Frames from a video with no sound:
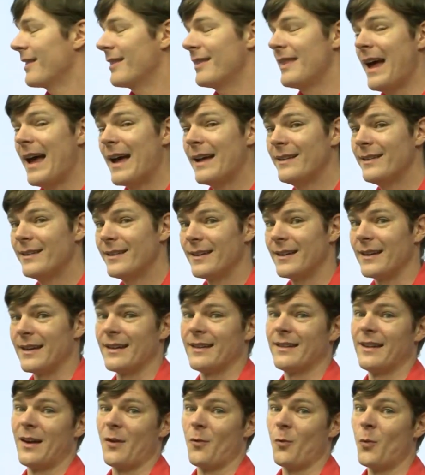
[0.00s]
That
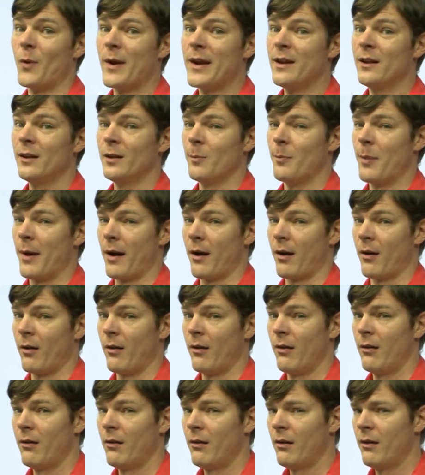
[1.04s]
is a
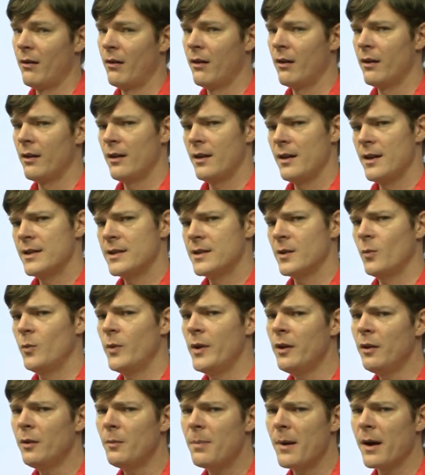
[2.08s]
wheelbarrow. Is a
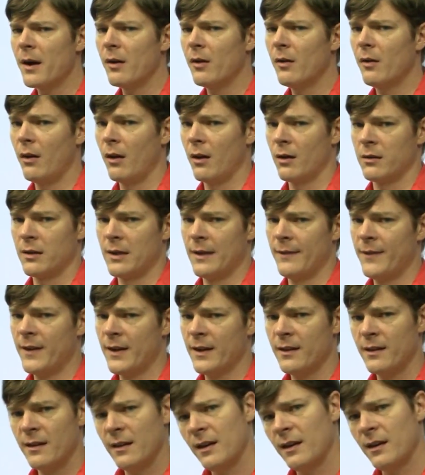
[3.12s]
wheelbarrow a
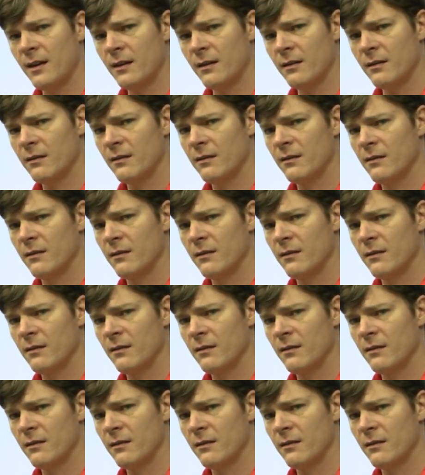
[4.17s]
living thing?